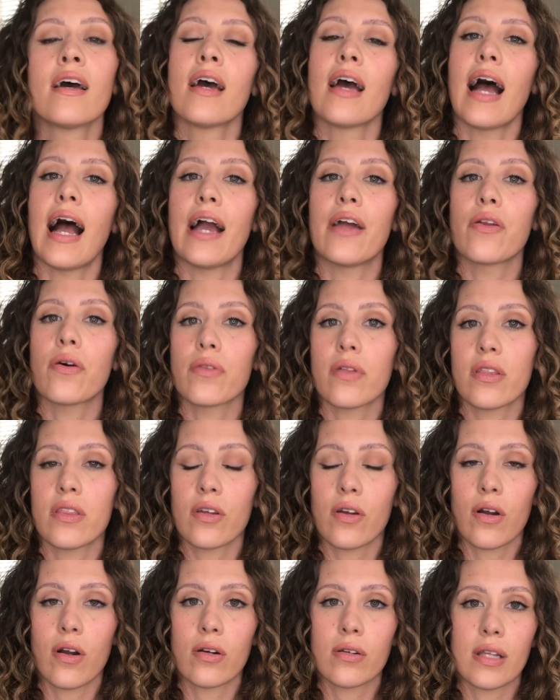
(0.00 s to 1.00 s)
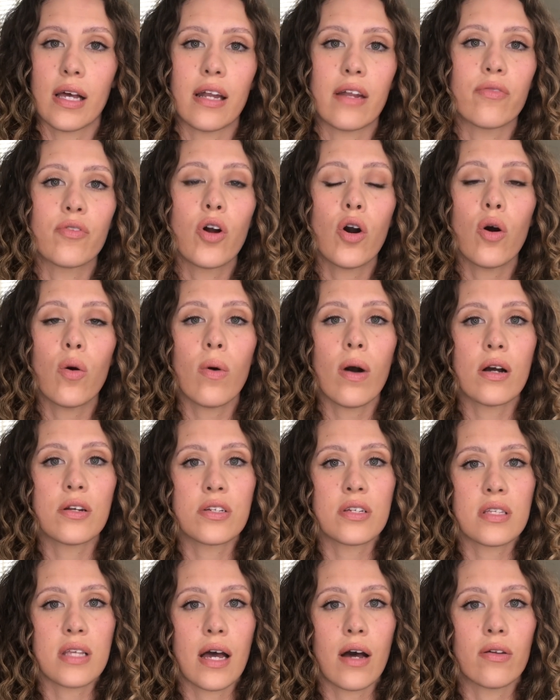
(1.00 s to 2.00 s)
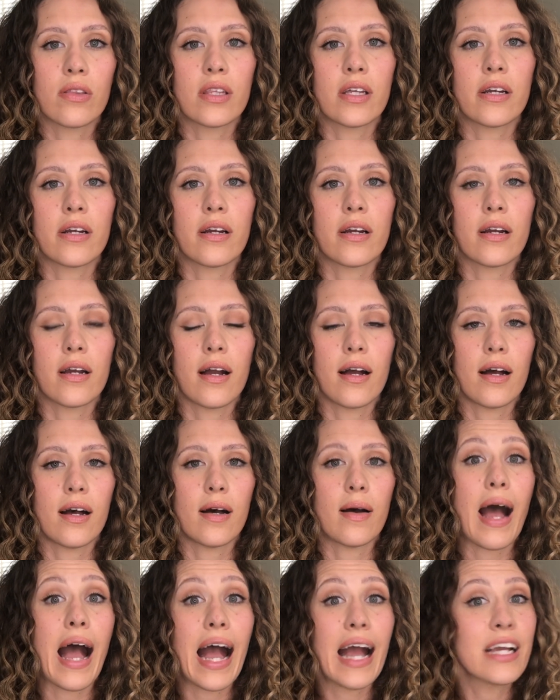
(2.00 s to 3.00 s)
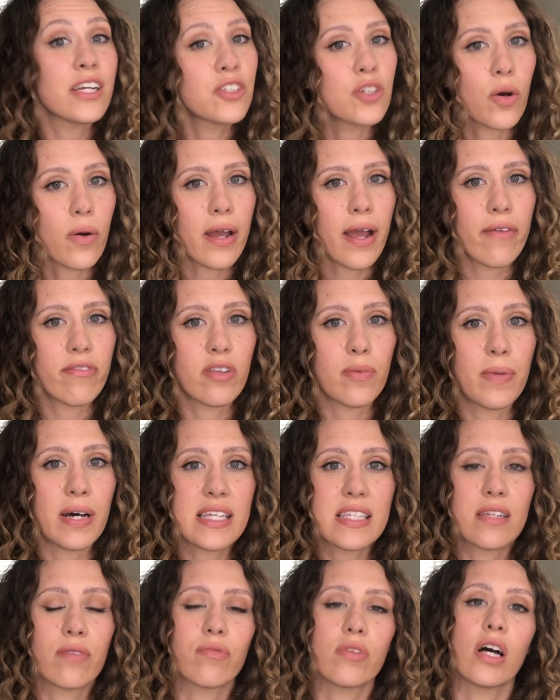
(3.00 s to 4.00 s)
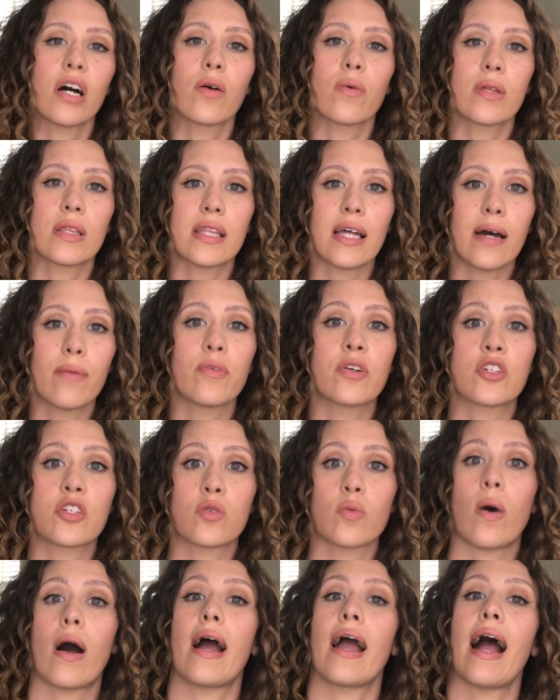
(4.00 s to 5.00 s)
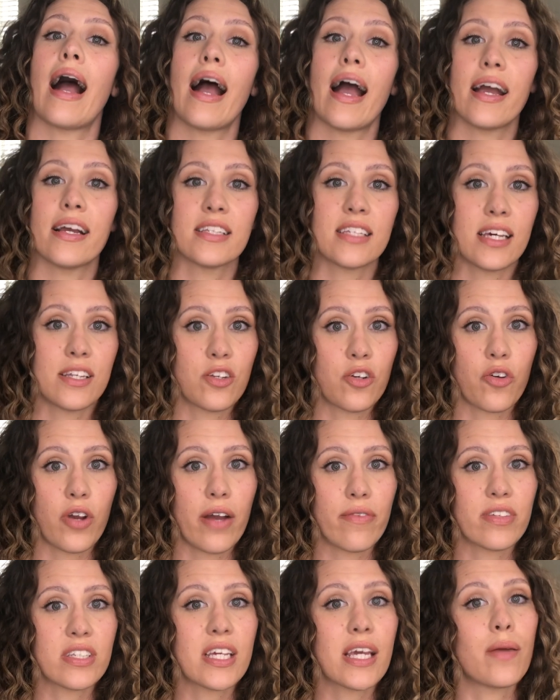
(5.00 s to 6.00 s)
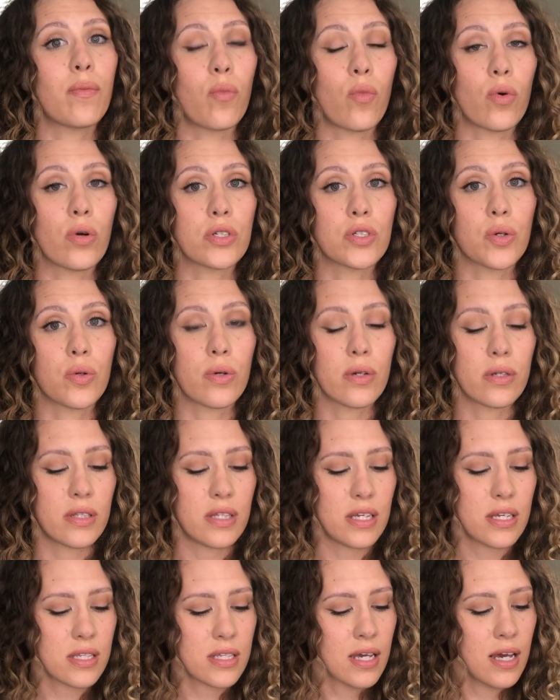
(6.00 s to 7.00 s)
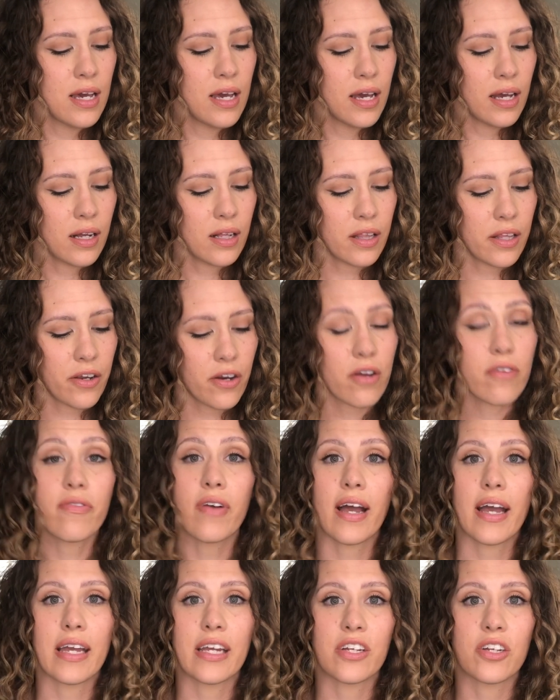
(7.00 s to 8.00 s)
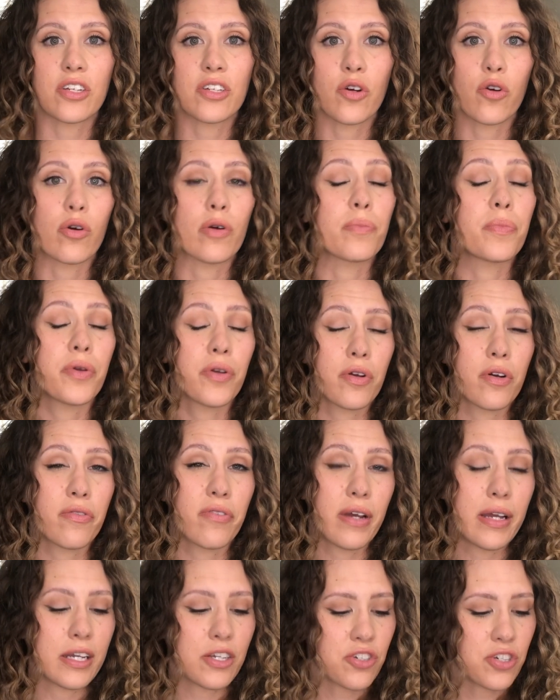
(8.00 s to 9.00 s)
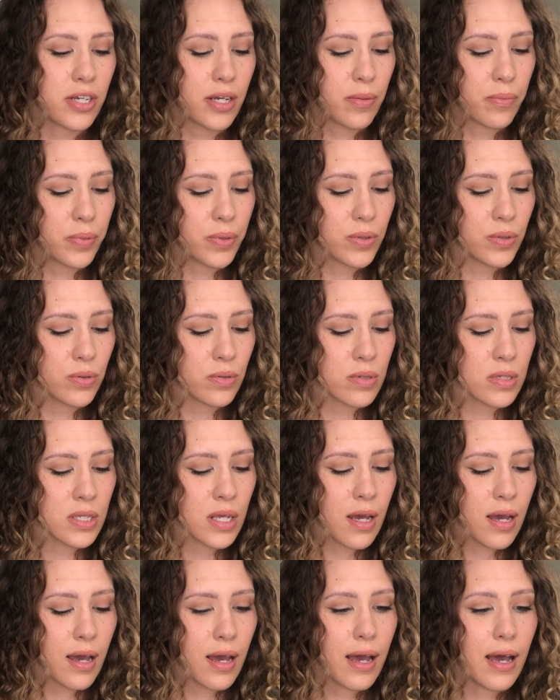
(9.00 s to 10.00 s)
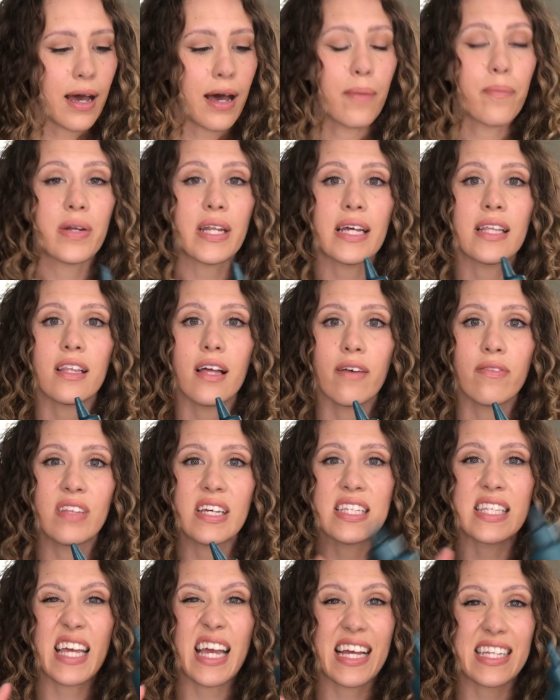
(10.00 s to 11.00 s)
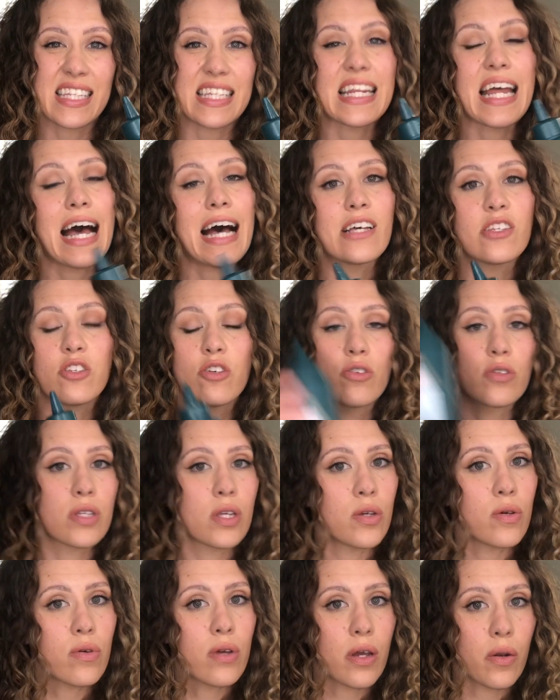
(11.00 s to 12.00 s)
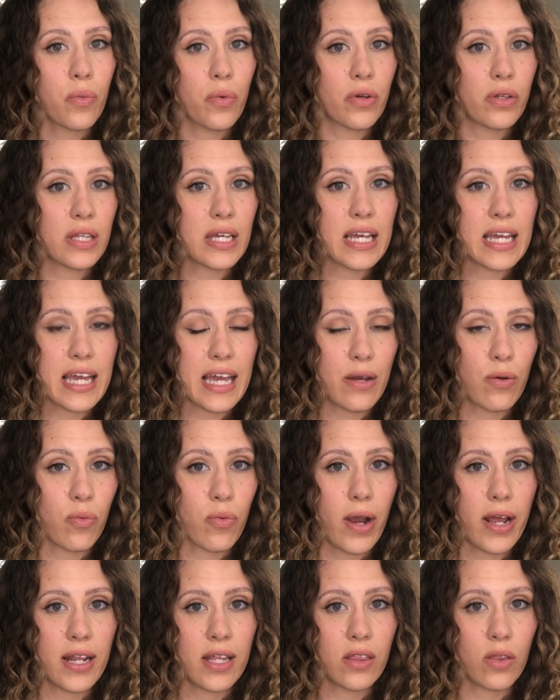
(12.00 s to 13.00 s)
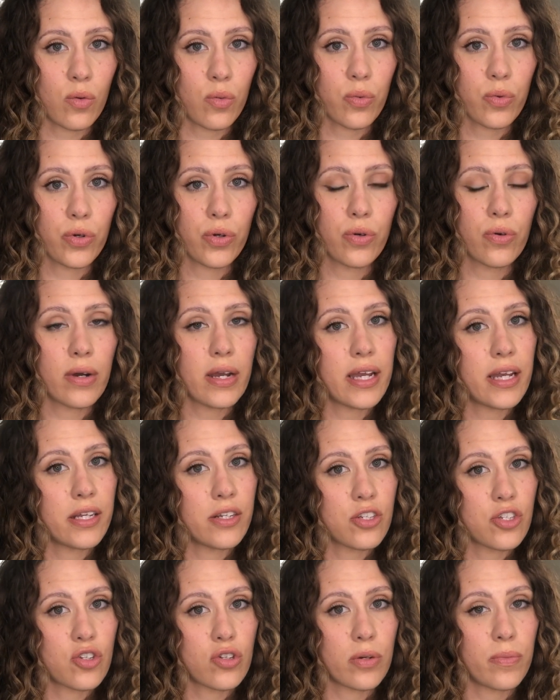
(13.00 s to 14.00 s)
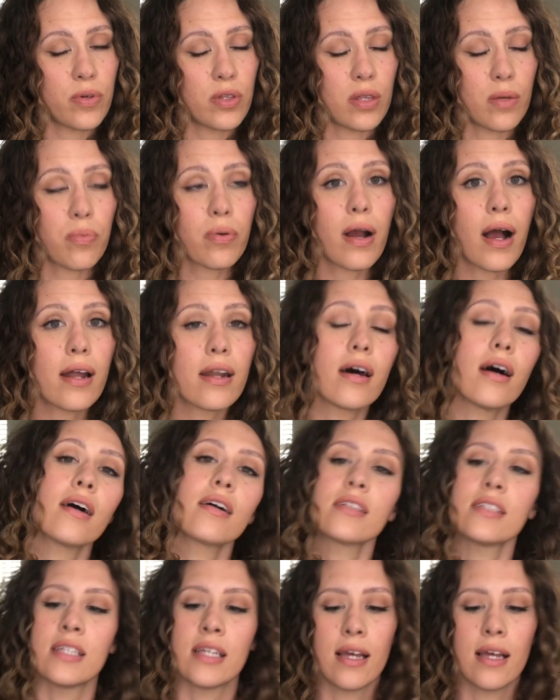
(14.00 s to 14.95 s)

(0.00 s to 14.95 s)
I know that there are a lot of co-washes out there. I don't have the best of luck with them, which is why I tend to gravitate more toward these clarifying or purifying shampoos. But I love this. It has a nozzle, so you can really get right at the root and distribute the product.